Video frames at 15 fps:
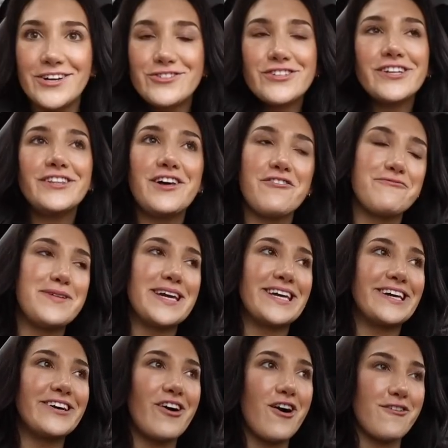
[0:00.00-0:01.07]
I used to love
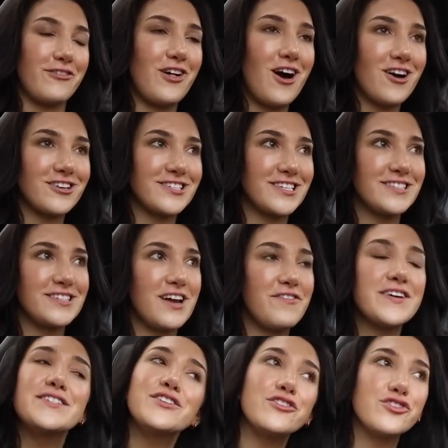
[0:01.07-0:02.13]
making car vlogs and
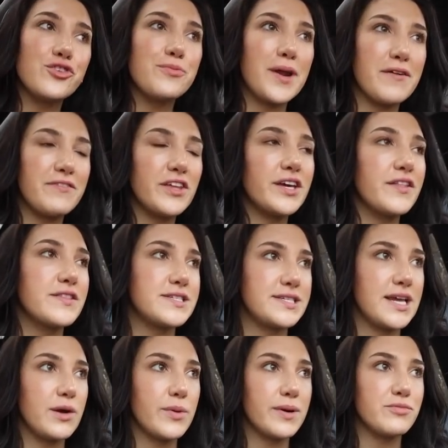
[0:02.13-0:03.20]
stuff. I still do, but I feel like in the
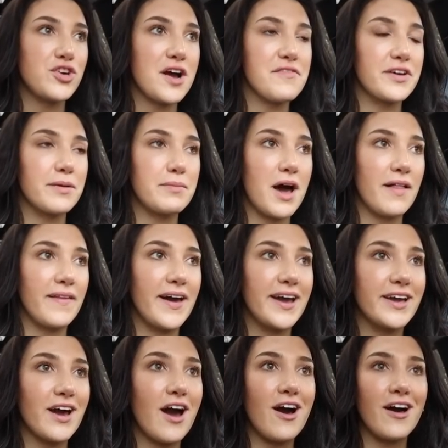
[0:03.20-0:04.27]
city when I'm driving, I'm not
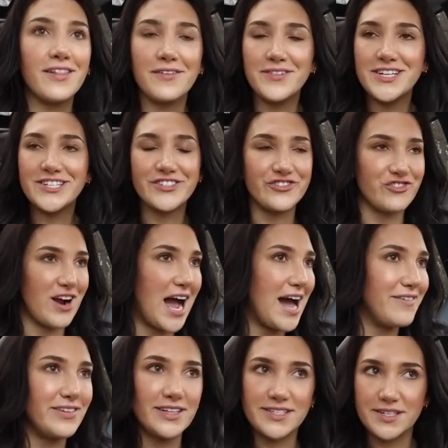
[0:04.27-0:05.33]
like, oh, let me just
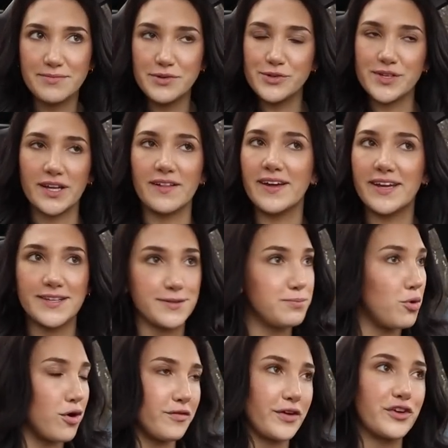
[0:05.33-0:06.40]
drive and listen to music. Like it's
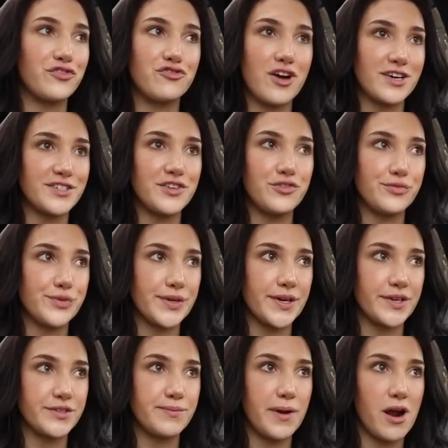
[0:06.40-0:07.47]
more of like a stress-inducing
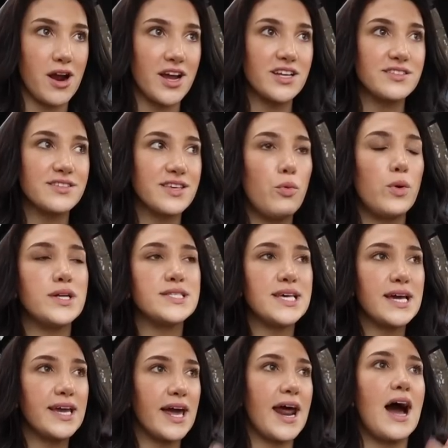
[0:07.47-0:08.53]
experience. But once
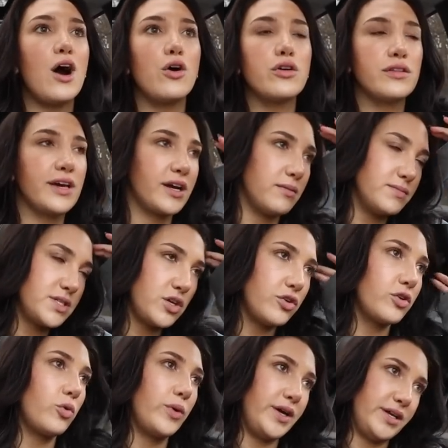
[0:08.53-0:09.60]
I get out, like I'm still
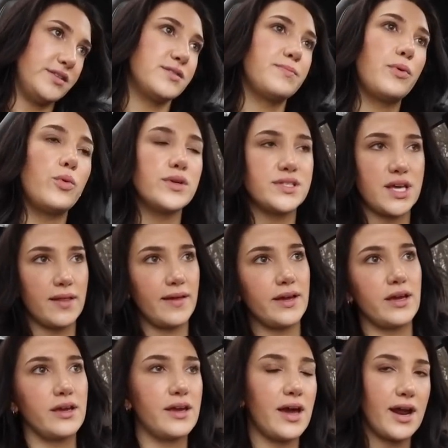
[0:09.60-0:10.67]
in Queens, but once I
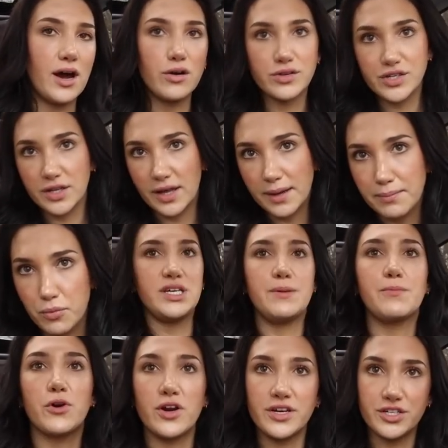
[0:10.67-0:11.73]
like get out to like
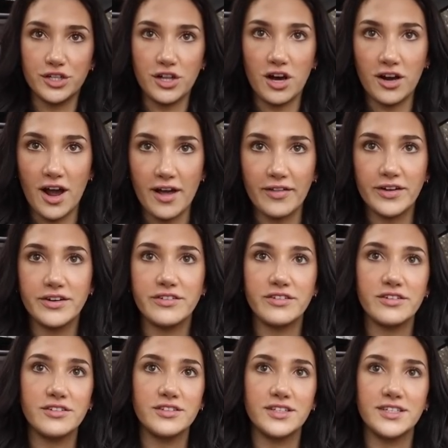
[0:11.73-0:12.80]
deeper into Long Island,
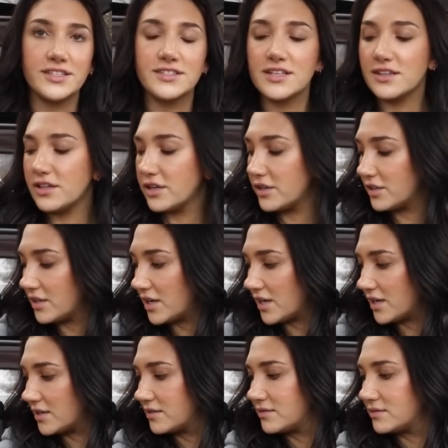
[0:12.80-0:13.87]
it's a little
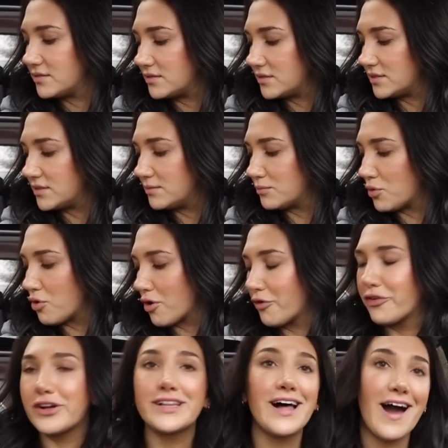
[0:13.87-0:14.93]
more
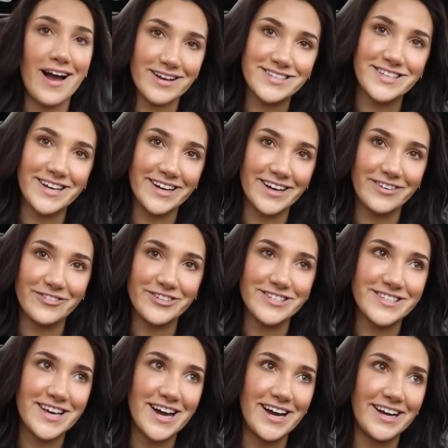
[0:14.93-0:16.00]
relaxing, I will
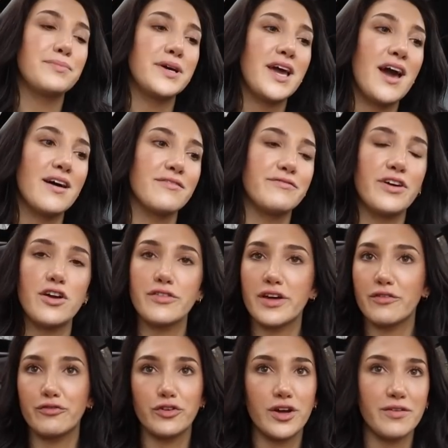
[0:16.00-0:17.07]
say. But yeah, very
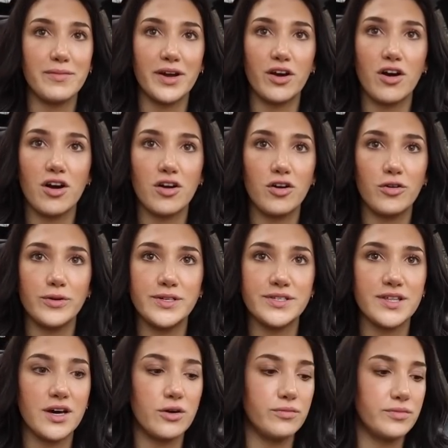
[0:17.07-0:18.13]
thankful to have my car
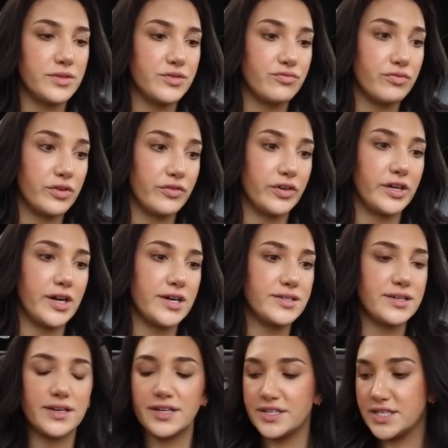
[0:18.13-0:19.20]
always though. It's really, really
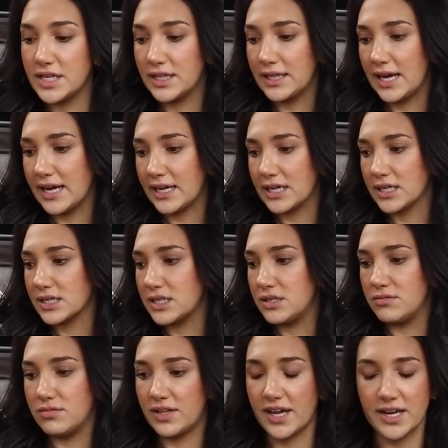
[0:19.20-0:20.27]
nice. I need to like
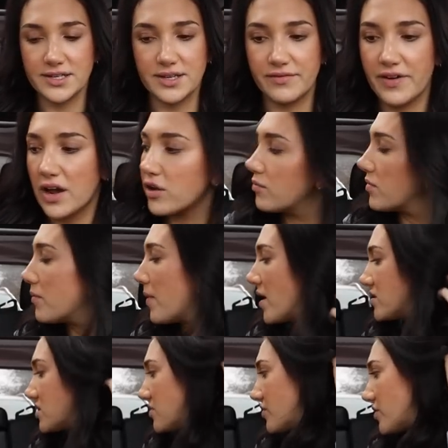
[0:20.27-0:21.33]
like I said, vacuum the
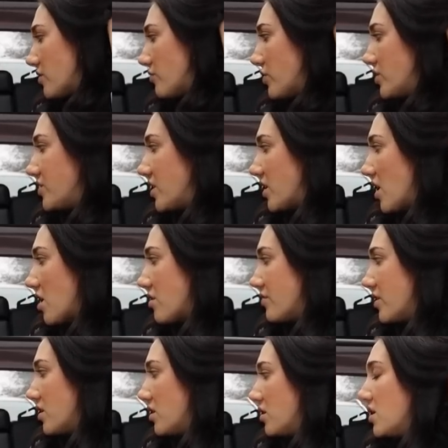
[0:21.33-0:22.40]
mats and everything and really take care of
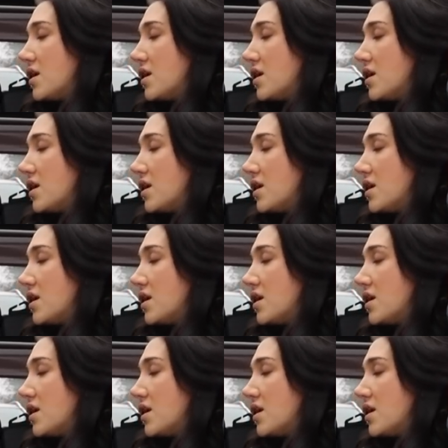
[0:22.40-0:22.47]
it.